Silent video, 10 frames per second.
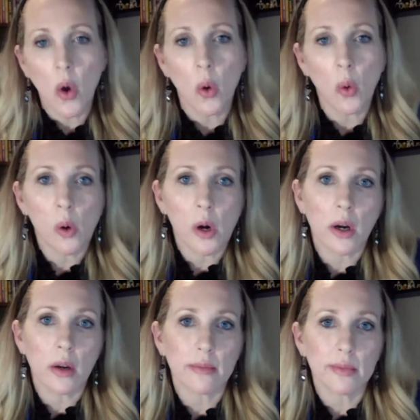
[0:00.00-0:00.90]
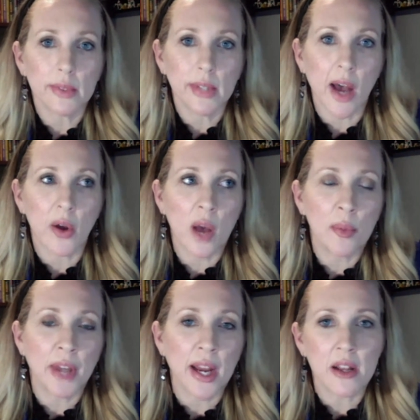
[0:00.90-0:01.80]
or how
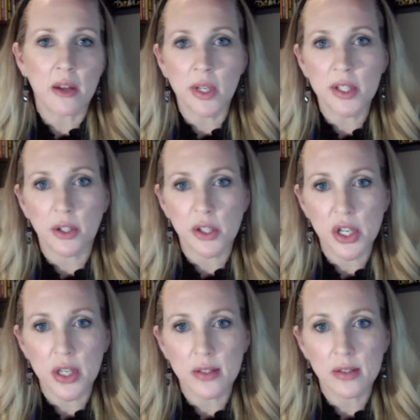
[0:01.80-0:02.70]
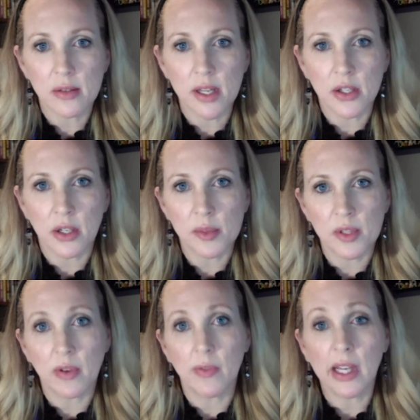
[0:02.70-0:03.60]
complicated the research is in terms
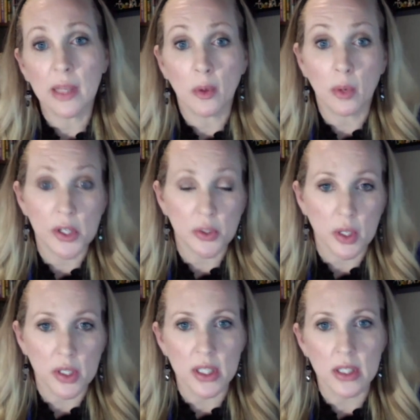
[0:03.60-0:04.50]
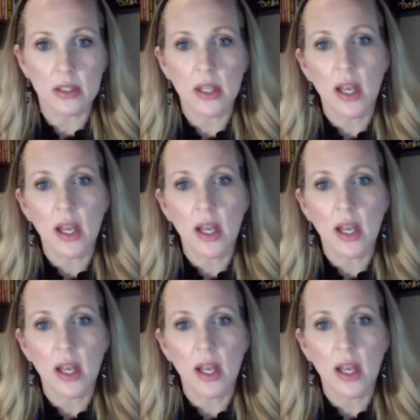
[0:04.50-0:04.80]
of available resources